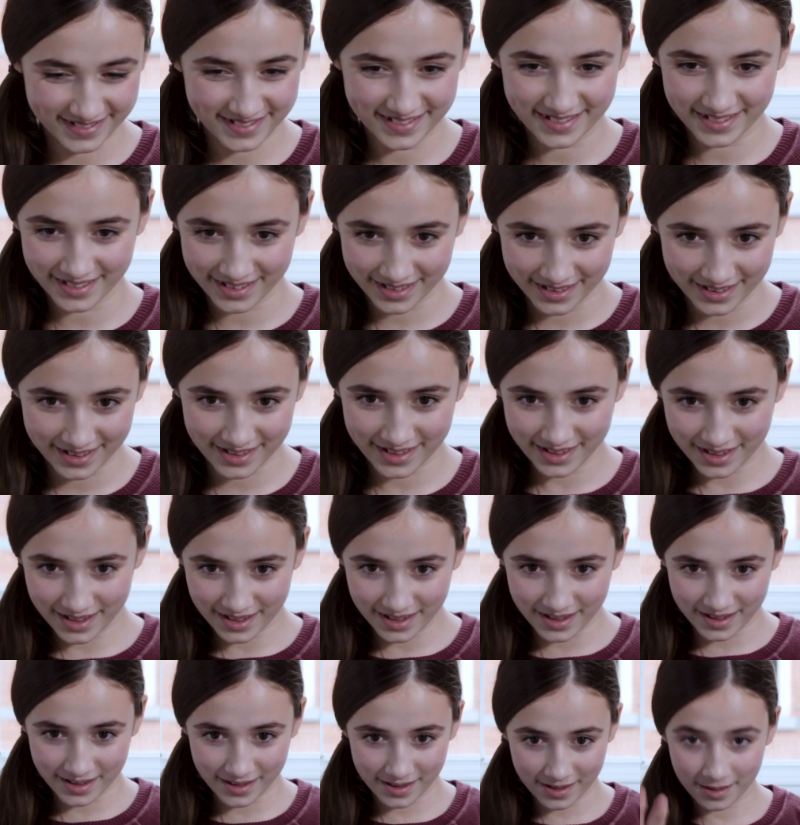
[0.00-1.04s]
We're
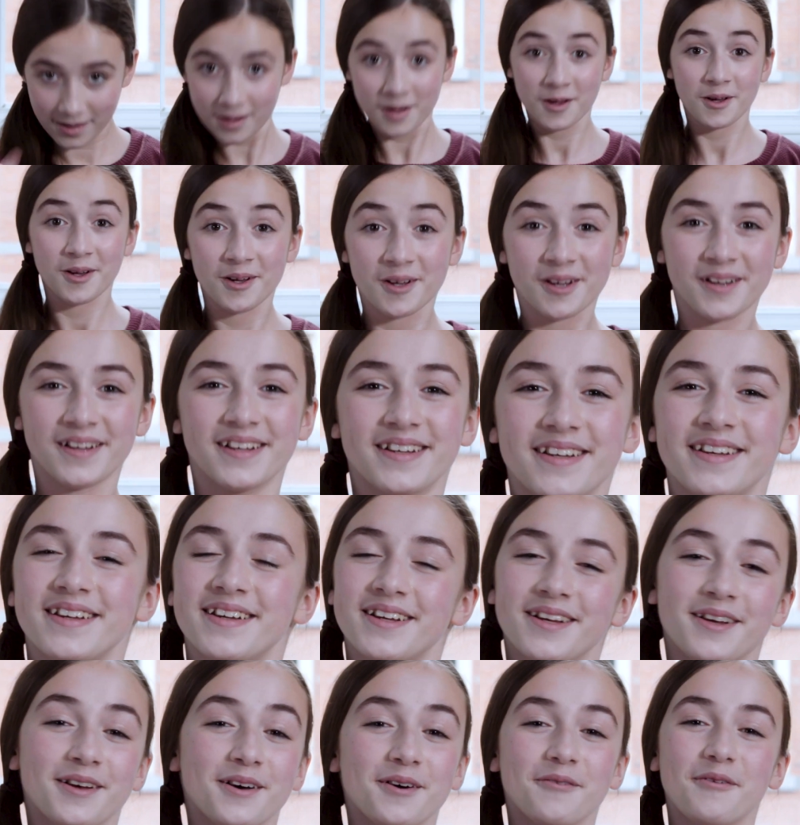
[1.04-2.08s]
rolling.
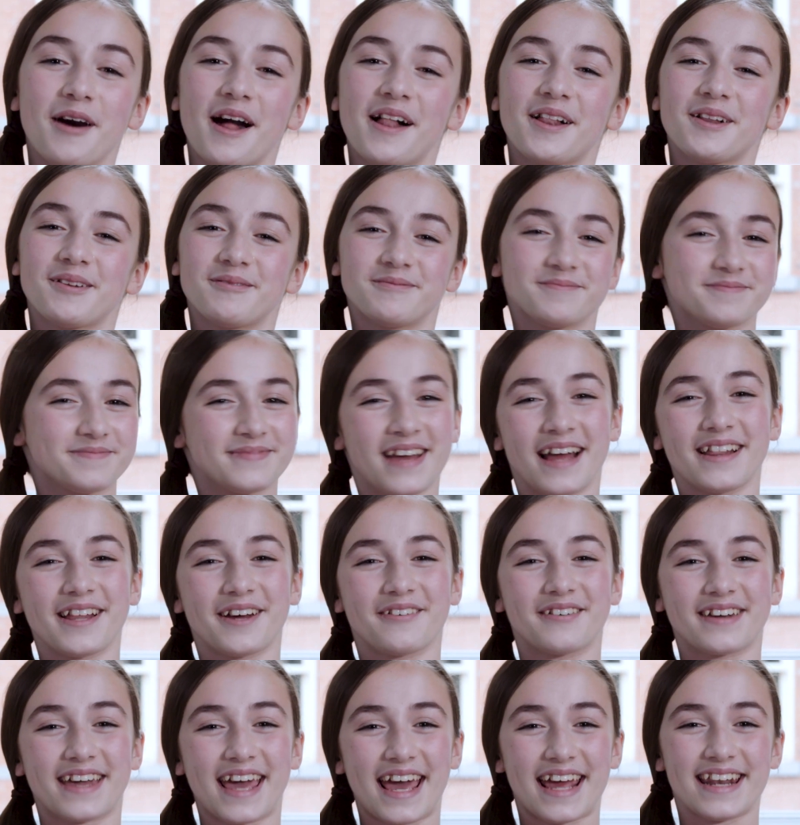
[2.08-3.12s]
Well,
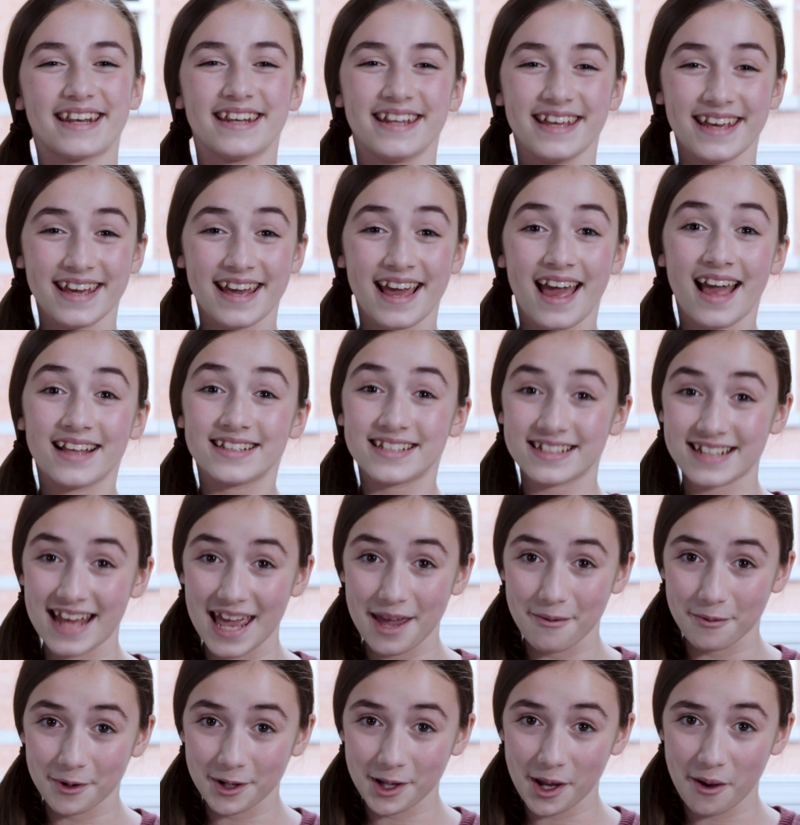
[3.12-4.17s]
hello again.
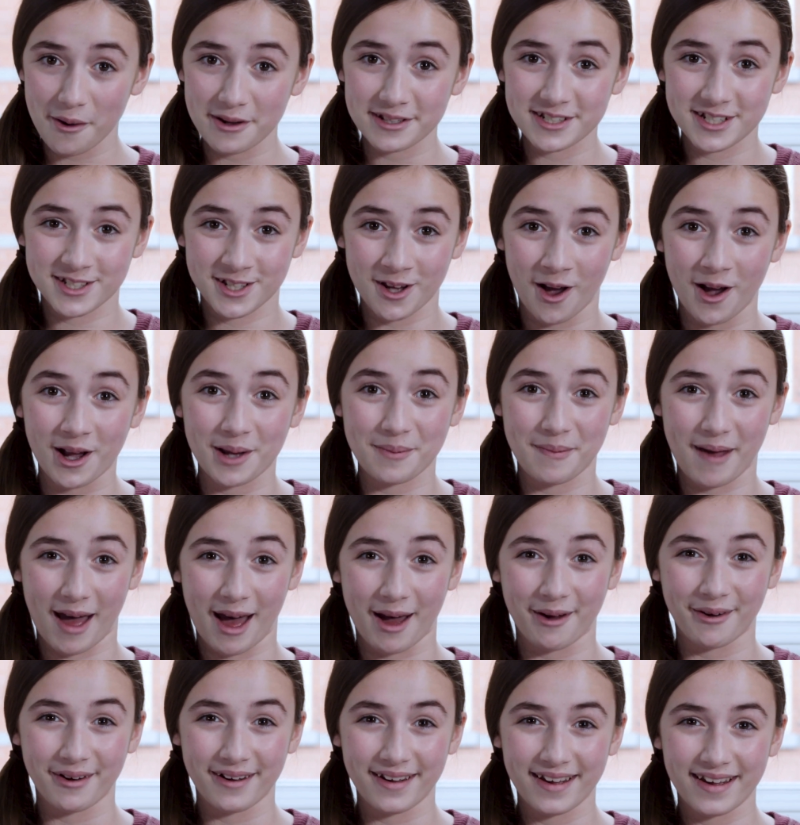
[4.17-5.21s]
Today we're going to talk
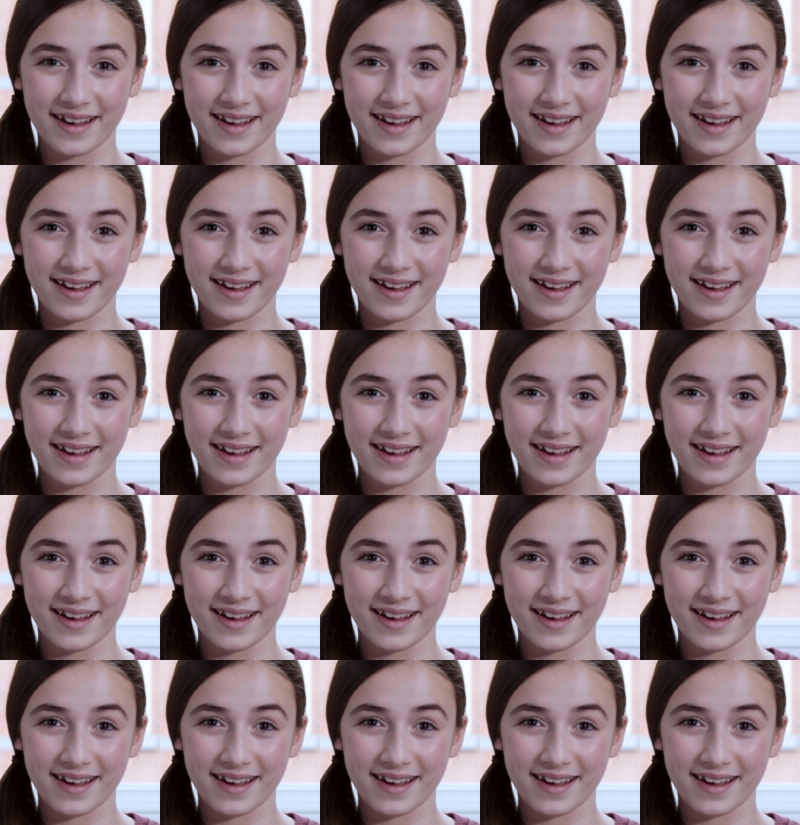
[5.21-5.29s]
about...